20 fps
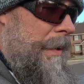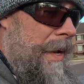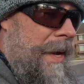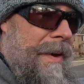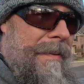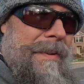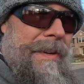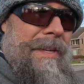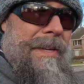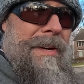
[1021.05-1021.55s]

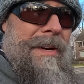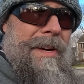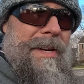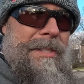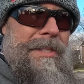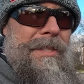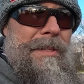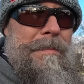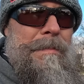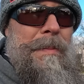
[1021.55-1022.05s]
have an
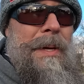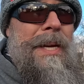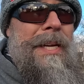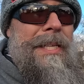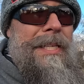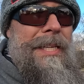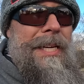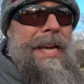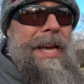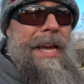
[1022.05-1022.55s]
awesome
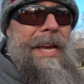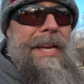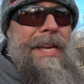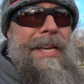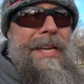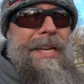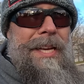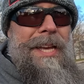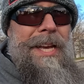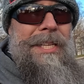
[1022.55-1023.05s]
day.
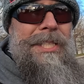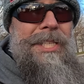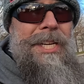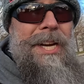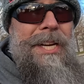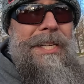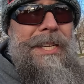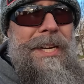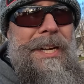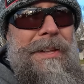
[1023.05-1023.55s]
Catch you
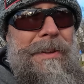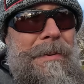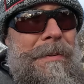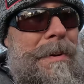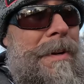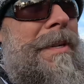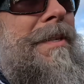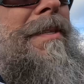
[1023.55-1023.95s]
on another one.